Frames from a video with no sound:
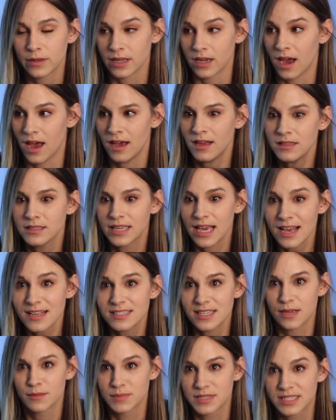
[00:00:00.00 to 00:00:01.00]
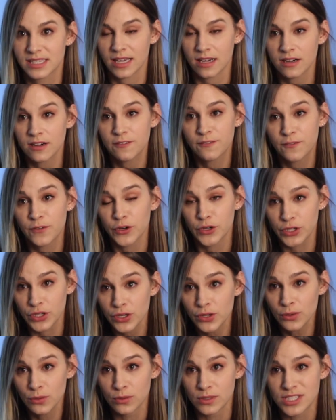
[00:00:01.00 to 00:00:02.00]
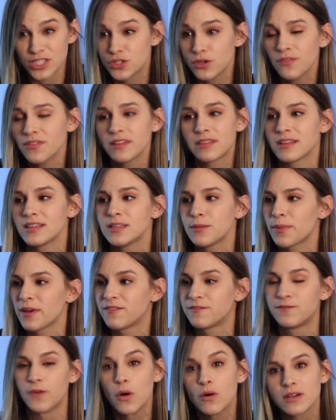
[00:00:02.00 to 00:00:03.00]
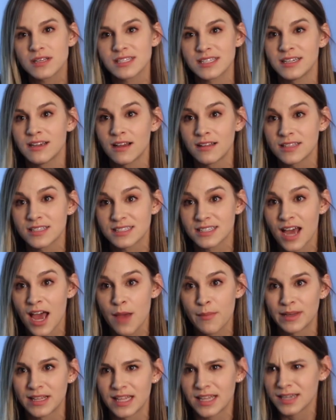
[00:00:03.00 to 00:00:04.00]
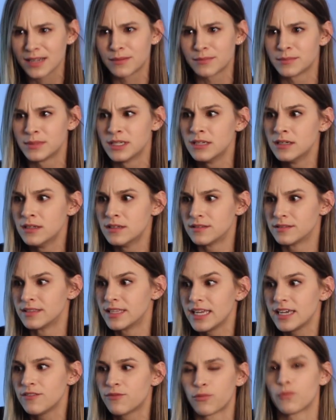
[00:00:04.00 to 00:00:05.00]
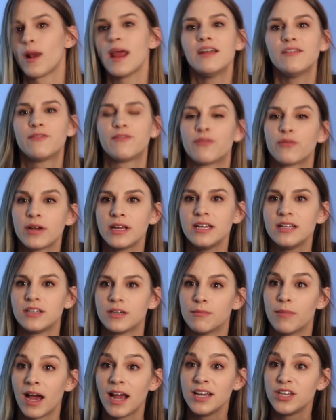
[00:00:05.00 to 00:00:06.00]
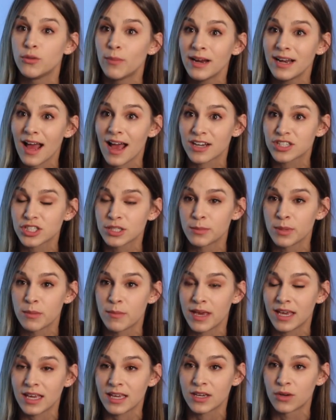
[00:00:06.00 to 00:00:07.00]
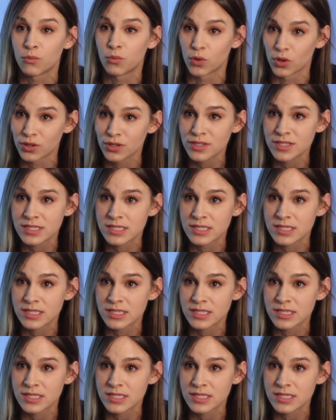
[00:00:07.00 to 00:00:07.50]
Hell yes, I'm scared for you. Did you ever think that by focusing on this guy, by letting him live rent-free in your mind, you might actually be making it worse?